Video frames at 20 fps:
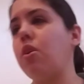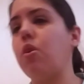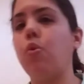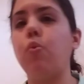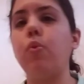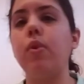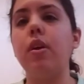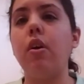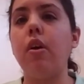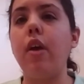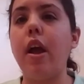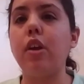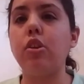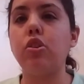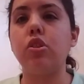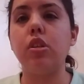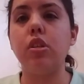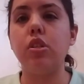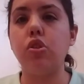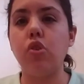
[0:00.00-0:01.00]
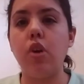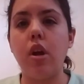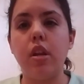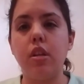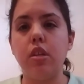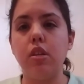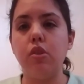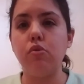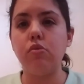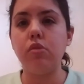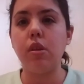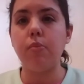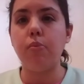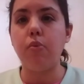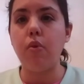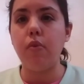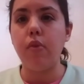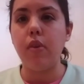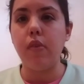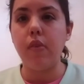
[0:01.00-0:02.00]
we are actually trying to use up
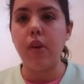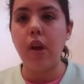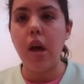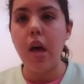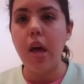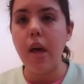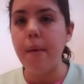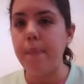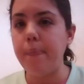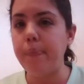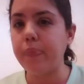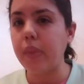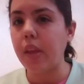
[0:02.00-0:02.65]
what we've got.